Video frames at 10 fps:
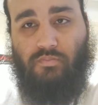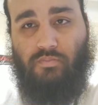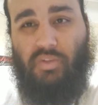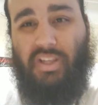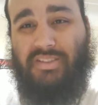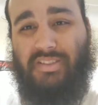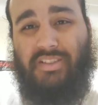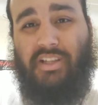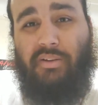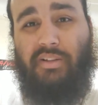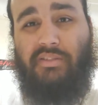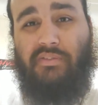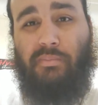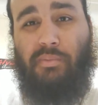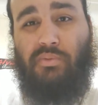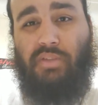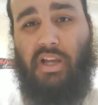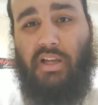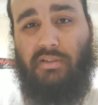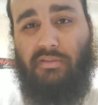Yes, the chariots of the Most
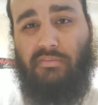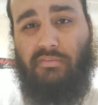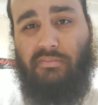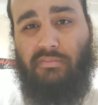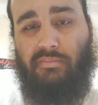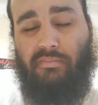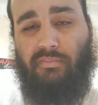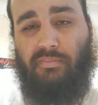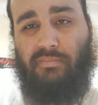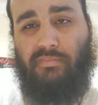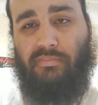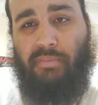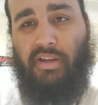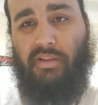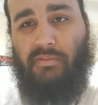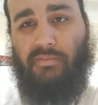High, Midi.